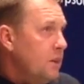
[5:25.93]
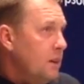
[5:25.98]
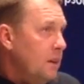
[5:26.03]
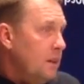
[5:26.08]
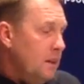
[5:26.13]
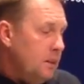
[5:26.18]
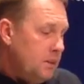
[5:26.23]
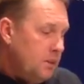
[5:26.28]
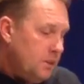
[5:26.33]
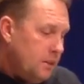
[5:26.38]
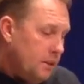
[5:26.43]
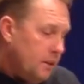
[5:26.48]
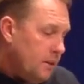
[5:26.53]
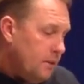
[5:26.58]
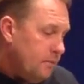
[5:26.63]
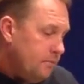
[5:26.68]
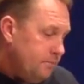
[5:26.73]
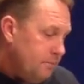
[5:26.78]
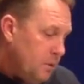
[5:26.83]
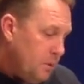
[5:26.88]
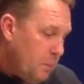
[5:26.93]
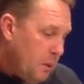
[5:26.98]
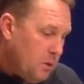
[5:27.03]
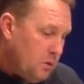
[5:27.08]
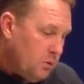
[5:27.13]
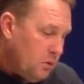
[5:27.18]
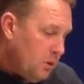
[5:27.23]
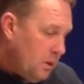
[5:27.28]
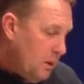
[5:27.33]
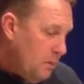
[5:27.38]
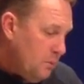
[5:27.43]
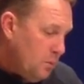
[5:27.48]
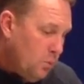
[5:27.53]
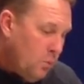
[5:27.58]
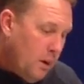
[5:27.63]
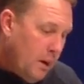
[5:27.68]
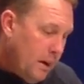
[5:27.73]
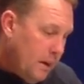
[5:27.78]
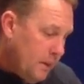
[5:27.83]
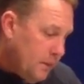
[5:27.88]
I guess special
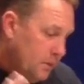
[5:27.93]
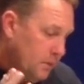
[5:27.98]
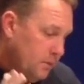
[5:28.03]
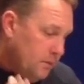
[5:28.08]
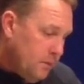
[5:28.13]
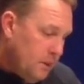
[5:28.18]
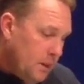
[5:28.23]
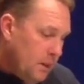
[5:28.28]
teams-wise,